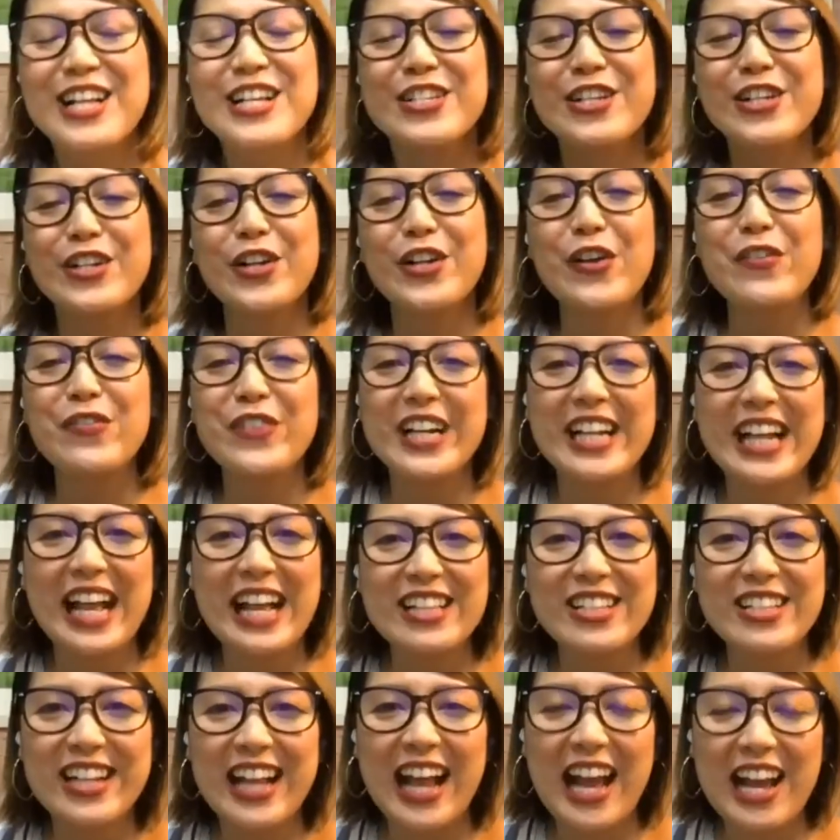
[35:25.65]
So don't
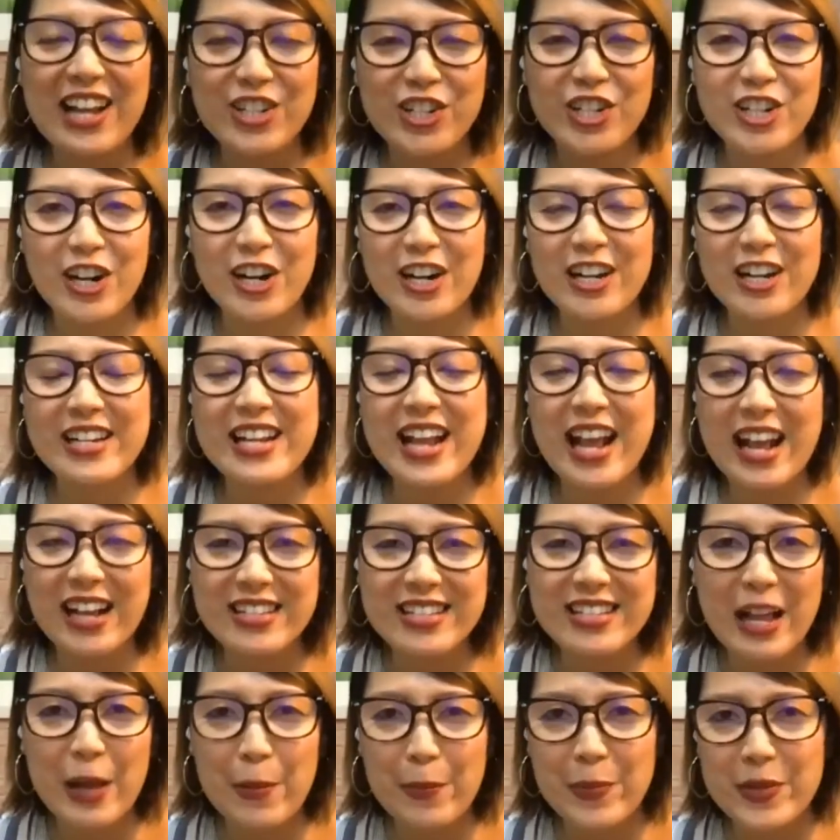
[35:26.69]
forget to catch our
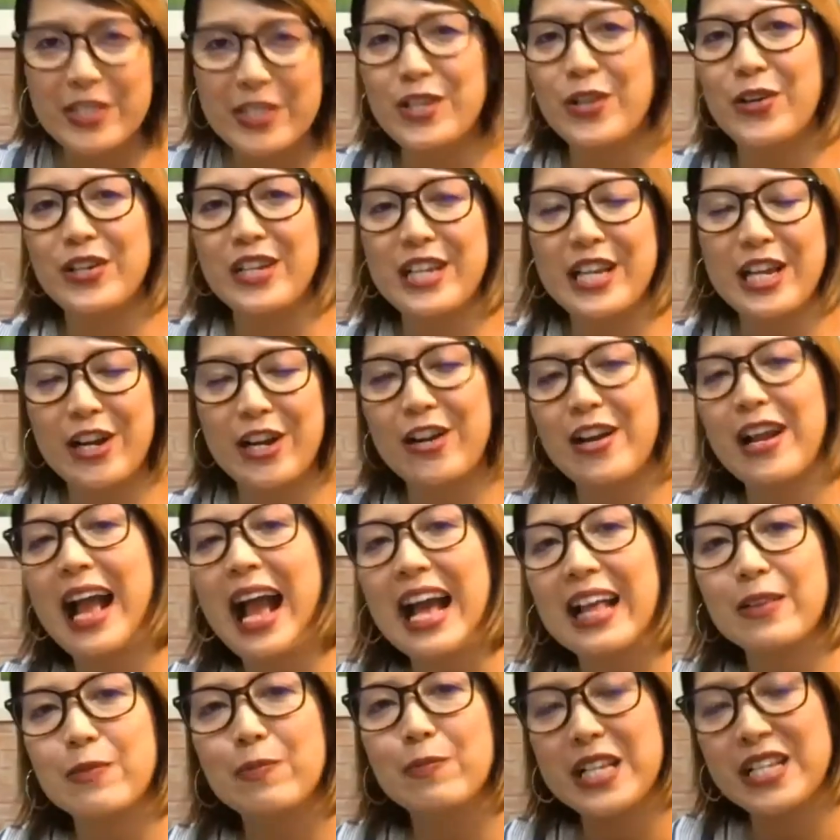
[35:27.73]
next episode here
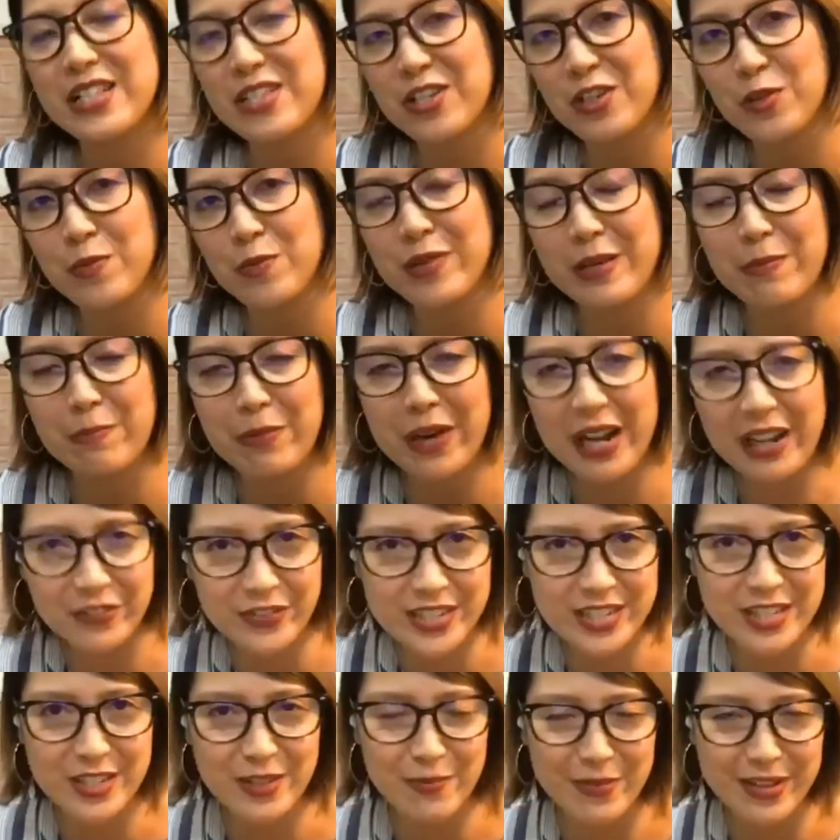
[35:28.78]
at B2B
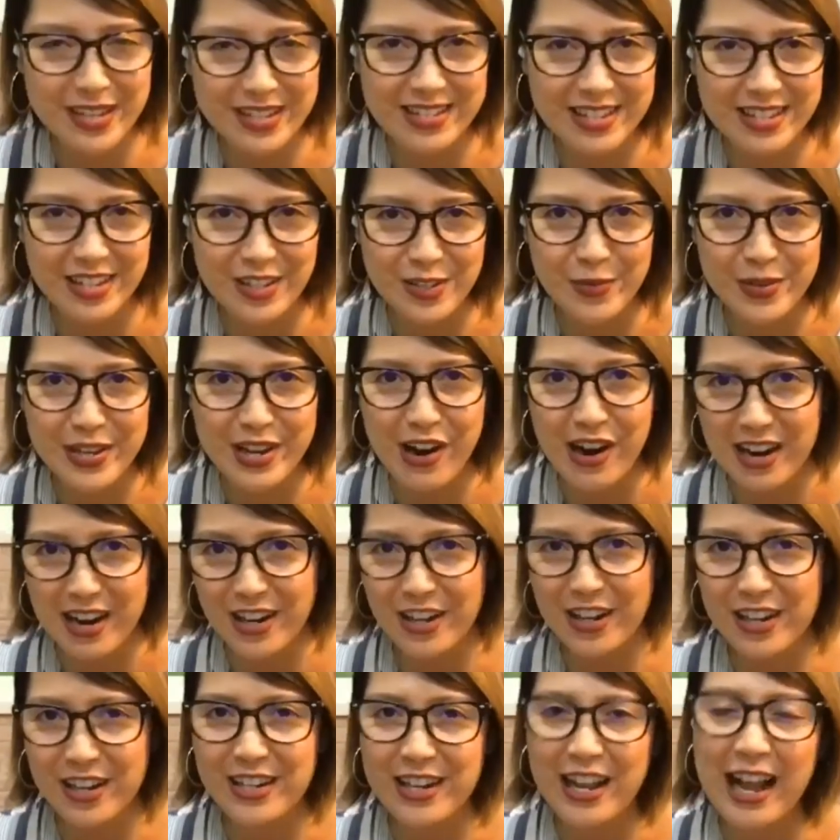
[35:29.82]
Breakfast to Business. We are
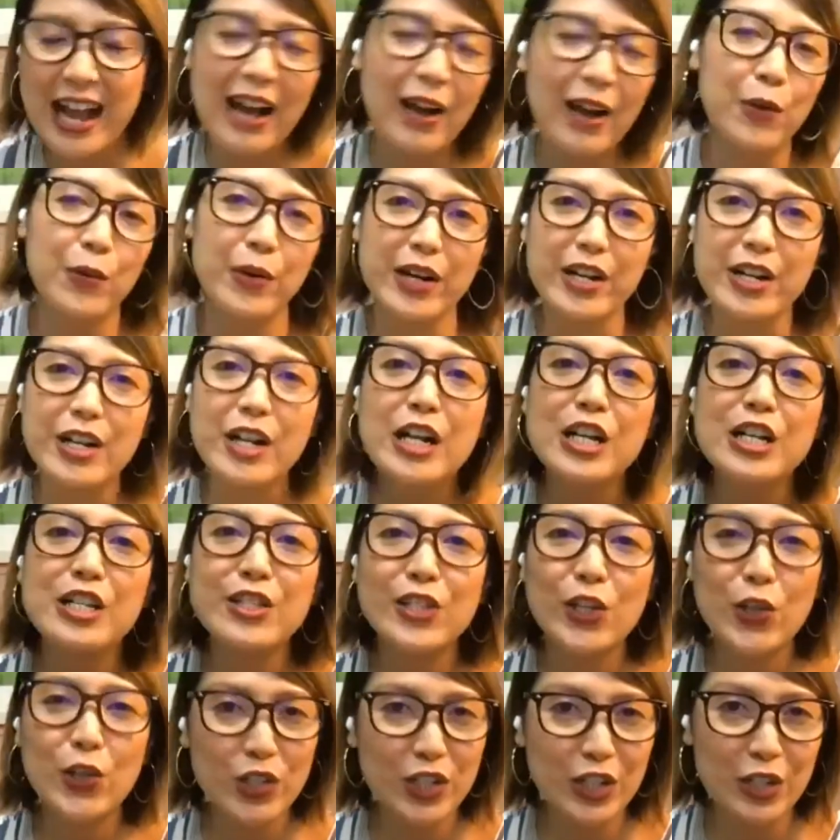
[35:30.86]
on our
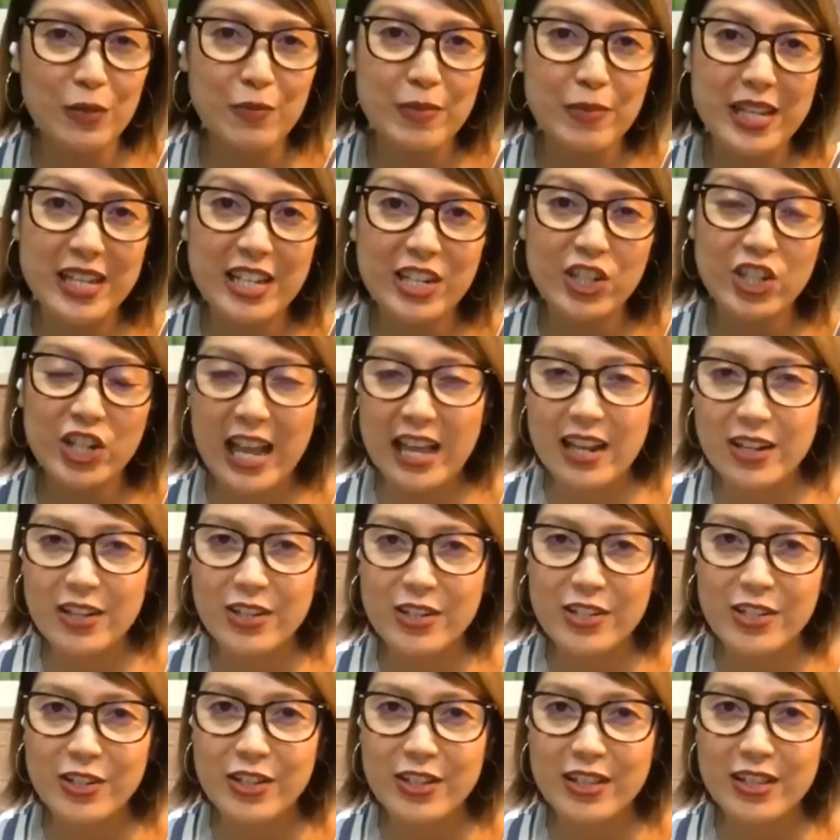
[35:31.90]
social media
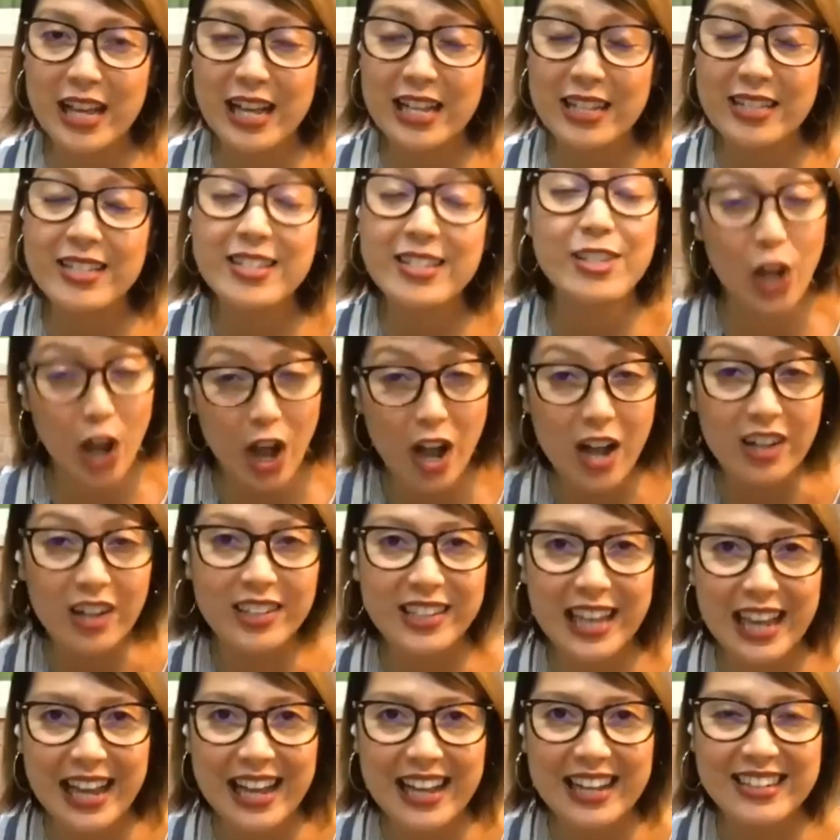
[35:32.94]
channels, so let's
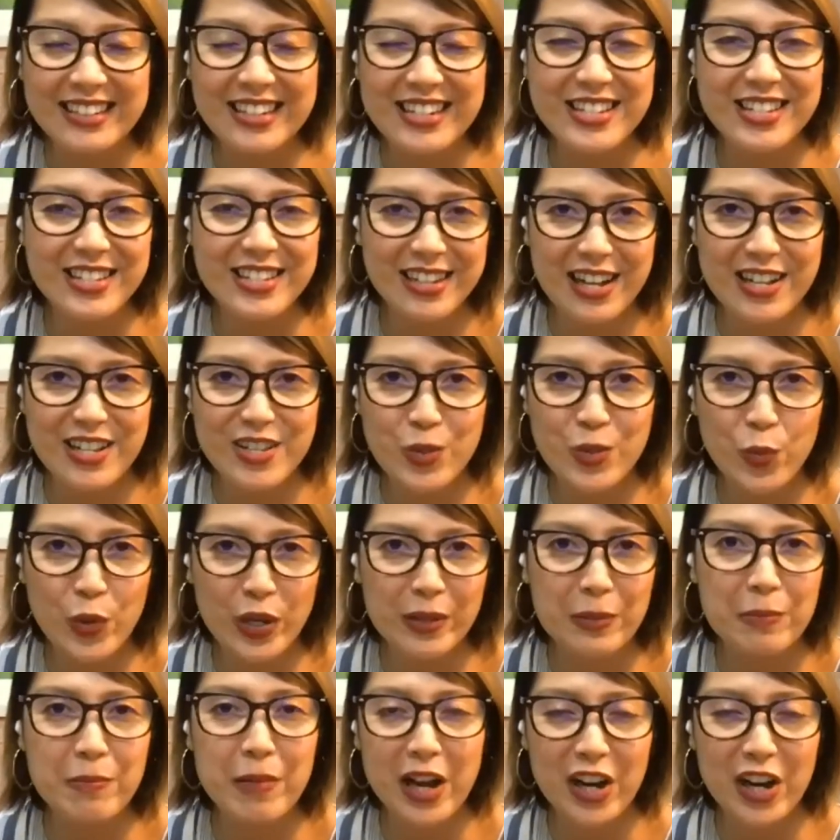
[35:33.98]
talk and discuss
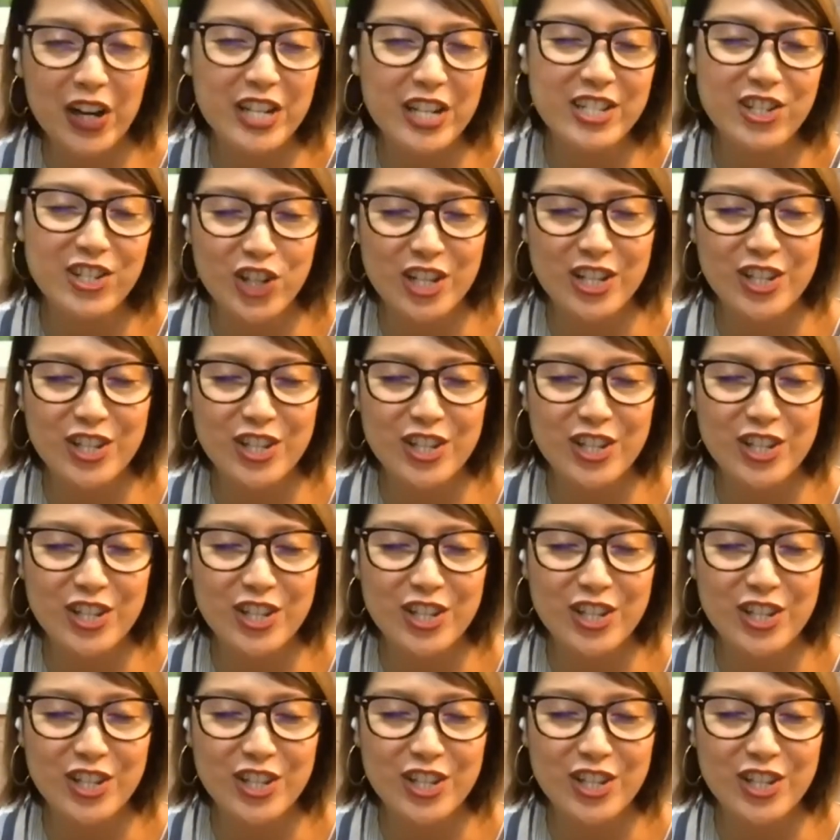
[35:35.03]
what Mayrs